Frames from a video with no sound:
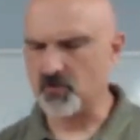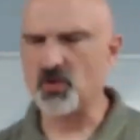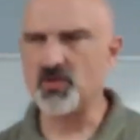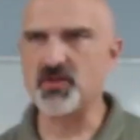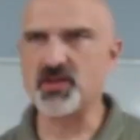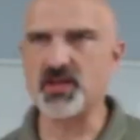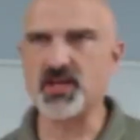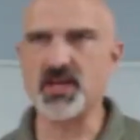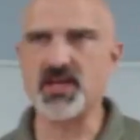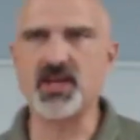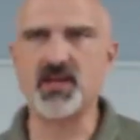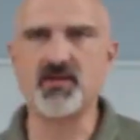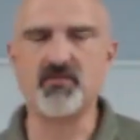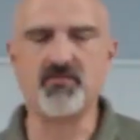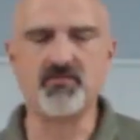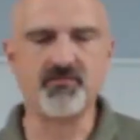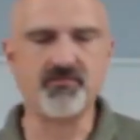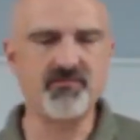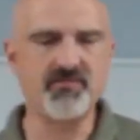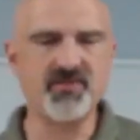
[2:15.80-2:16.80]
the
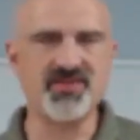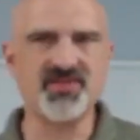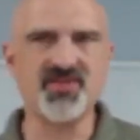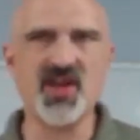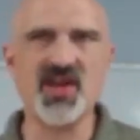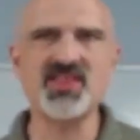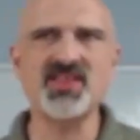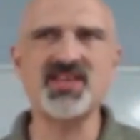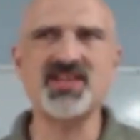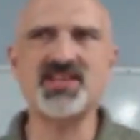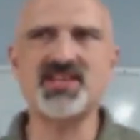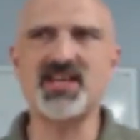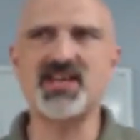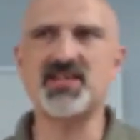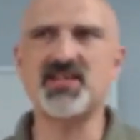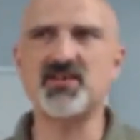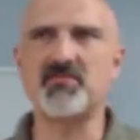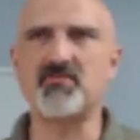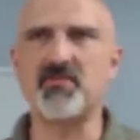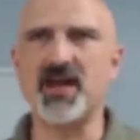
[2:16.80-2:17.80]
ninth and
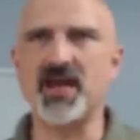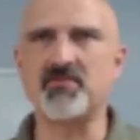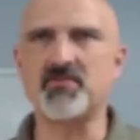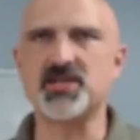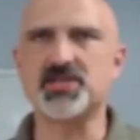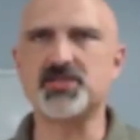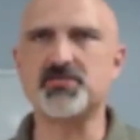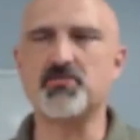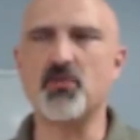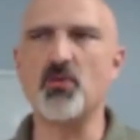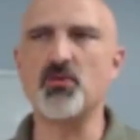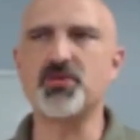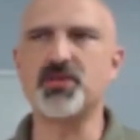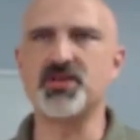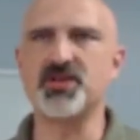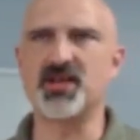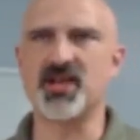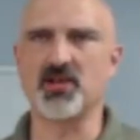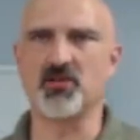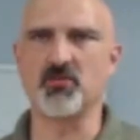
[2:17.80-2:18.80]
tenth commandments
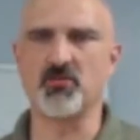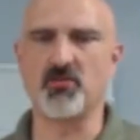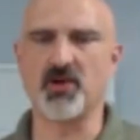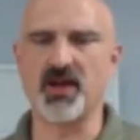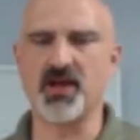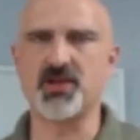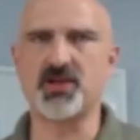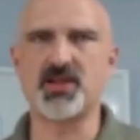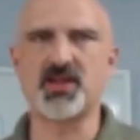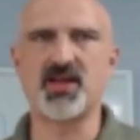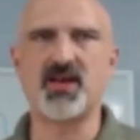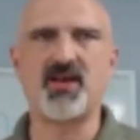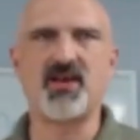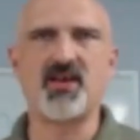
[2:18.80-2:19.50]
both deal with